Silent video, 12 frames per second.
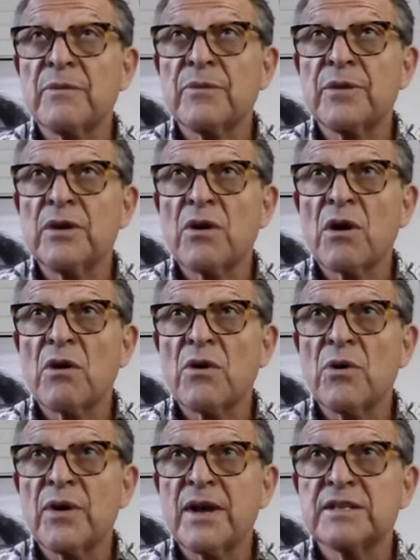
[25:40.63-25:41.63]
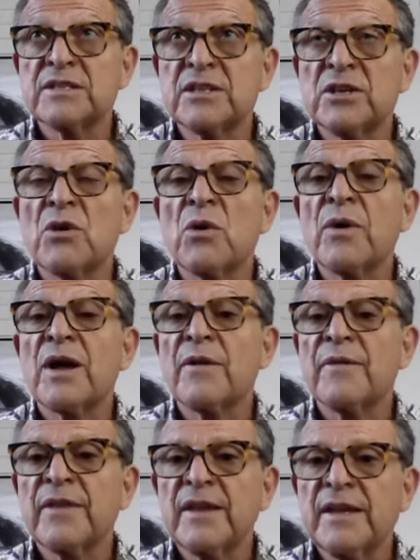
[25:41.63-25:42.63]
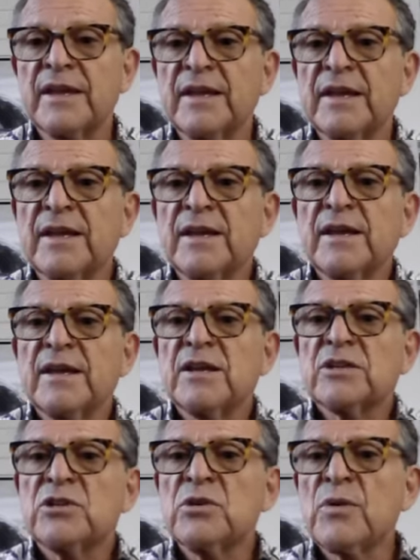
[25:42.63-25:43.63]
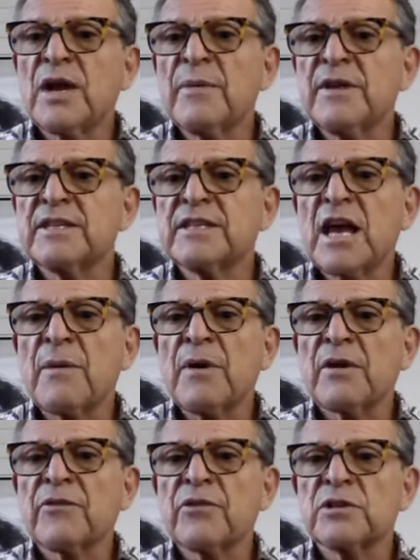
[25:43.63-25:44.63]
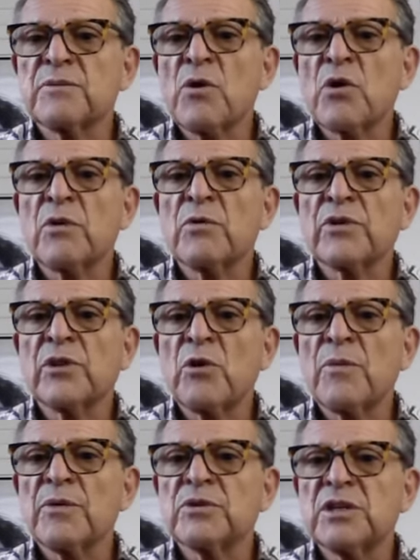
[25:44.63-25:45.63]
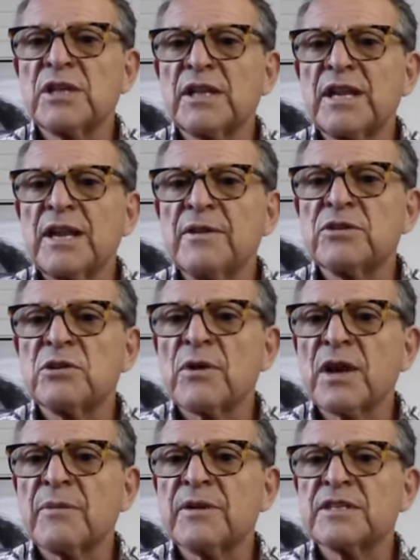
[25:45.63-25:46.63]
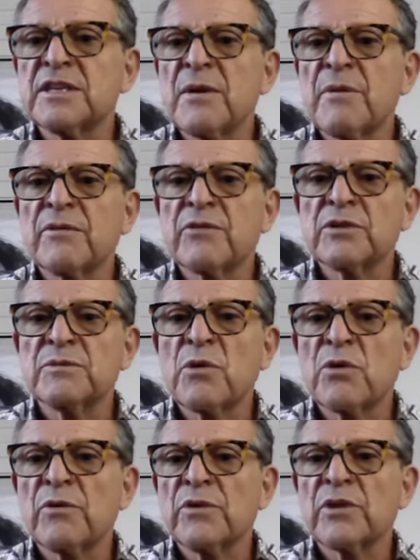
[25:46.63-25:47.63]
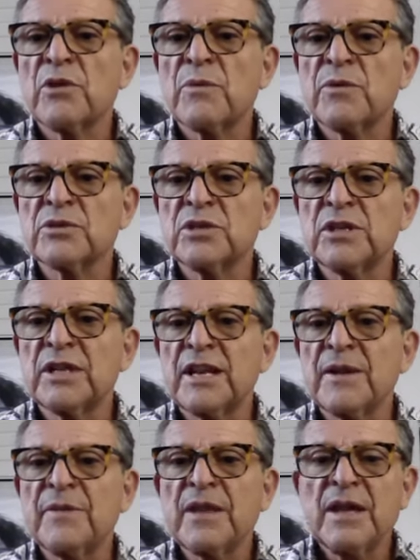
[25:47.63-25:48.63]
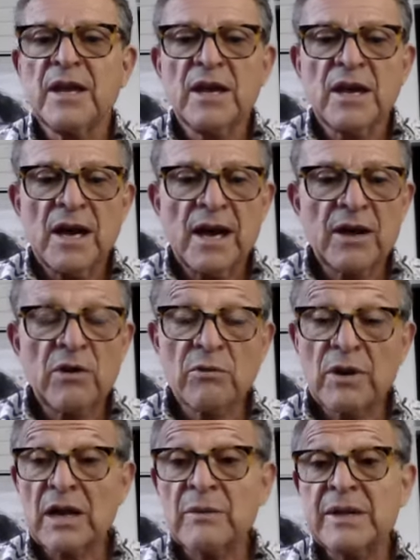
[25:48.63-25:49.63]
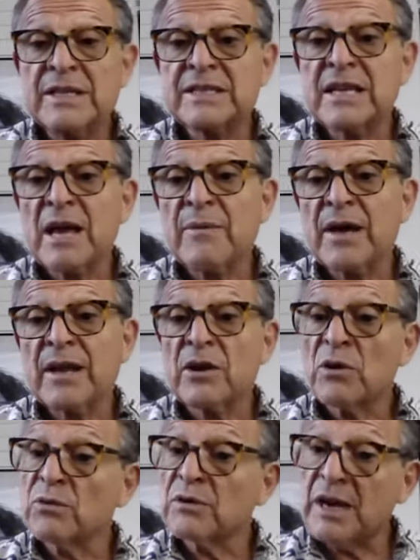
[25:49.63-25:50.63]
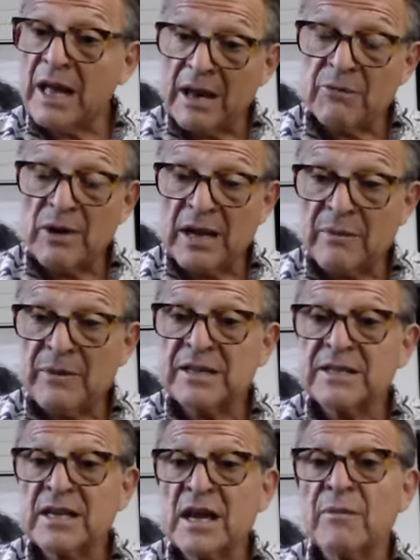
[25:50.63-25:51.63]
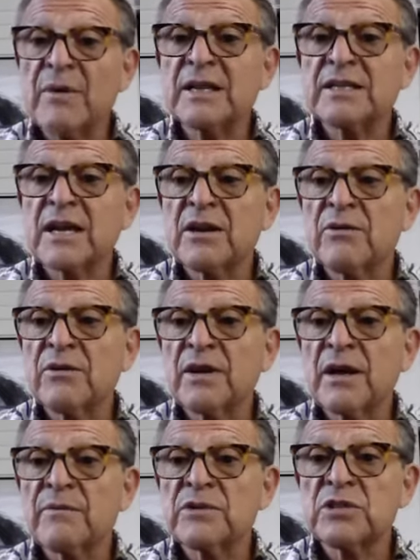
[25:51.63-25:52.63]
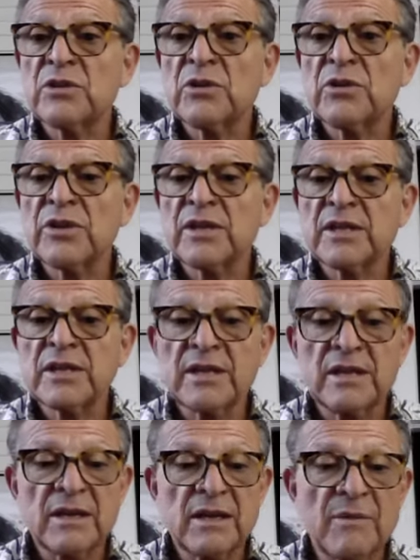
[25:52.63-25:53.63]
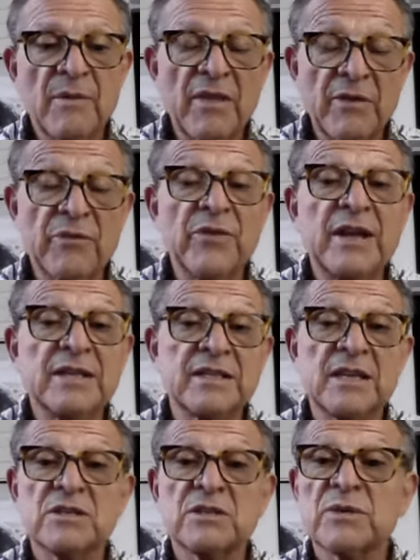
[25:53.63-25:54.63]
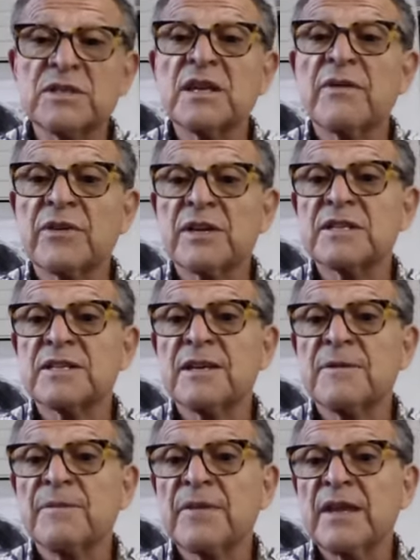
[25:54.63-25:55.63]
misoprostol. Do you recommend Zymot for a smoker with low motility? Do you recommend Zymot for a smoker with low motility? I don't recommend Zymot. I don't not recommend Zymot. I'm still I'm on the fence as to its efficacy